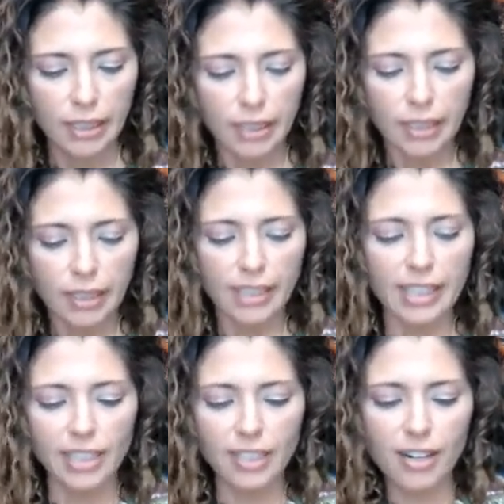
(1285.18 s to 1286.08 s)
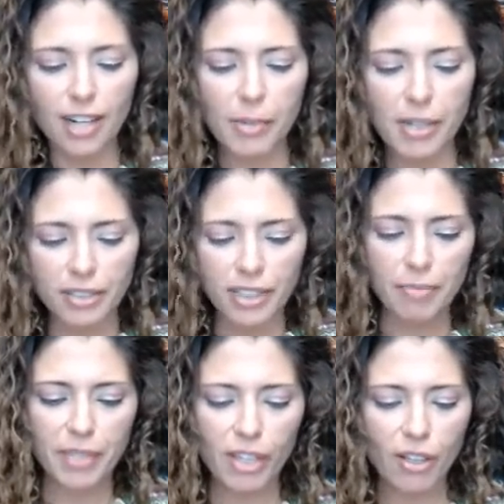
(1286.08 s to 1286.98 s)
Let's talk about
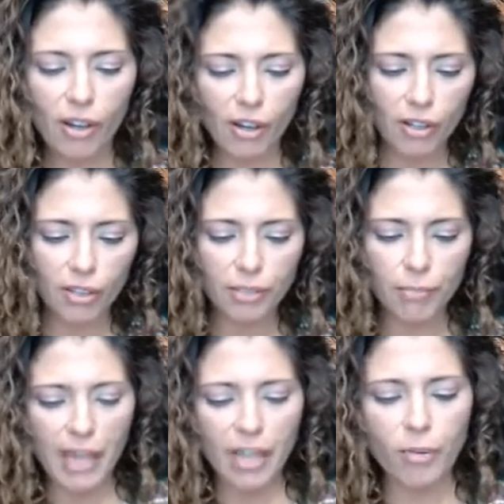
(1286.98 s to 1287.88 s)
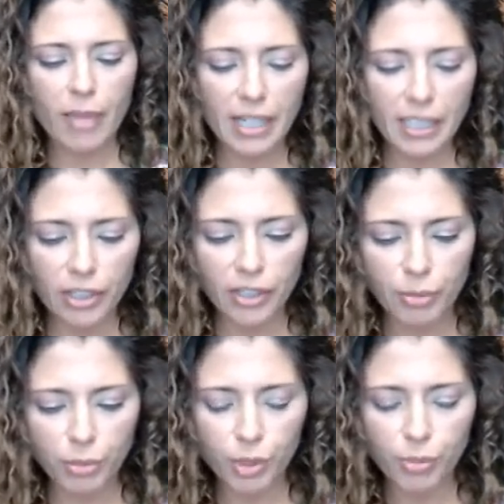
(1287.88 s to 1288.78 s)
something called Mycobacterium
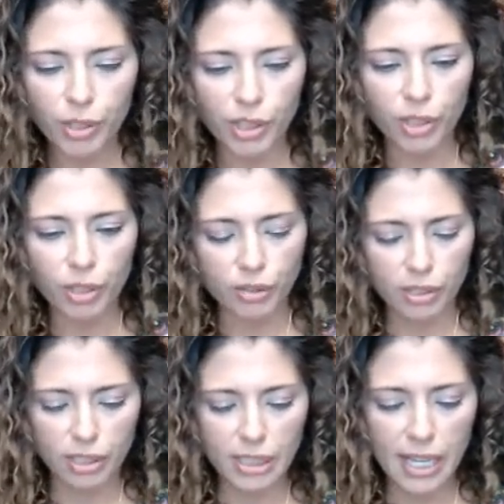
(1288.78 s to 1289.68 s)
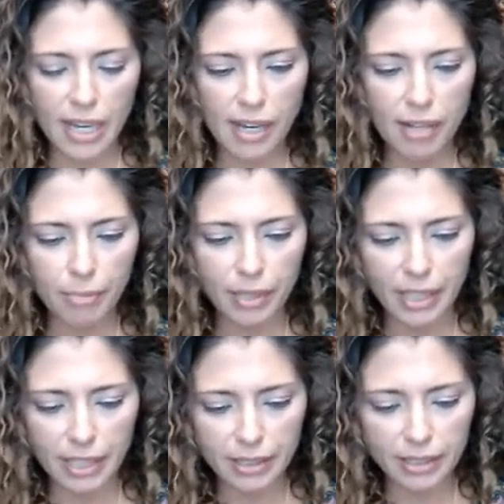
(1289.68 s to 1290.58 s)
tuberculosis
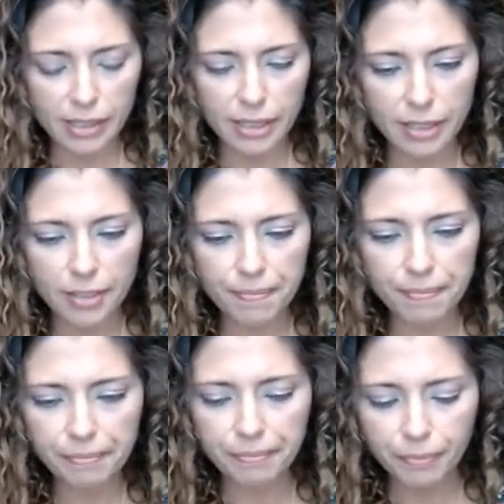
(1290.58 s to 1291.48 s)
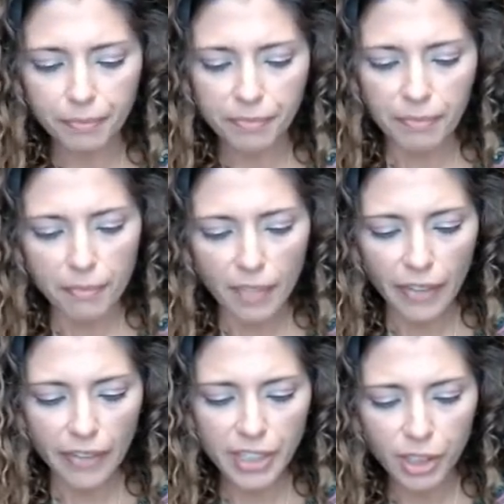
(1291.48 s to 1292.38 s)
complex.
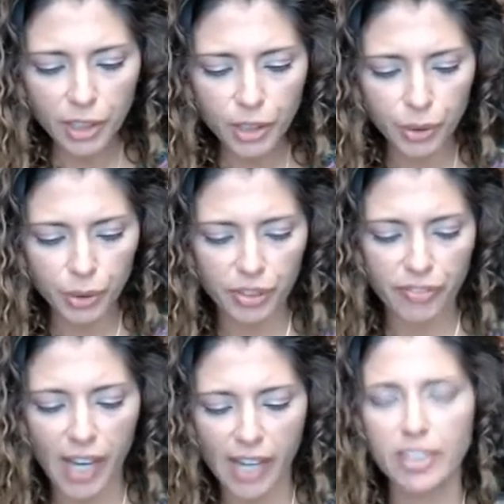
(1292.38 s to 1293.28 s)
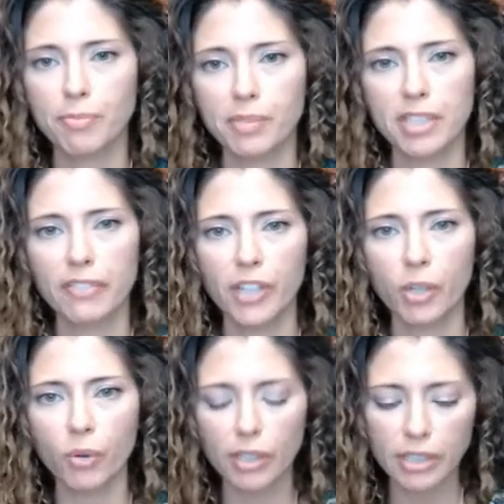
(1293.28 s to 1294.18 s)
This includes 5 specific
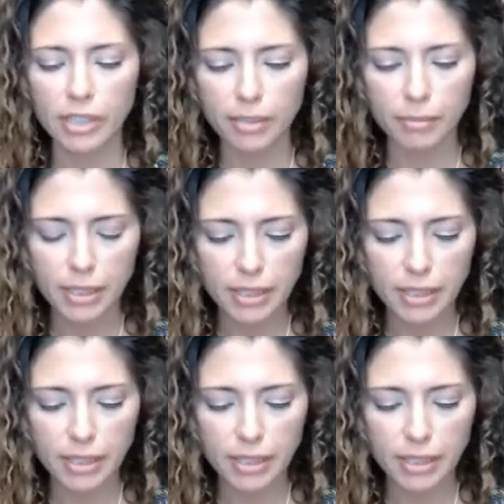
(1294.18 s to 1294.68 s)
organisms.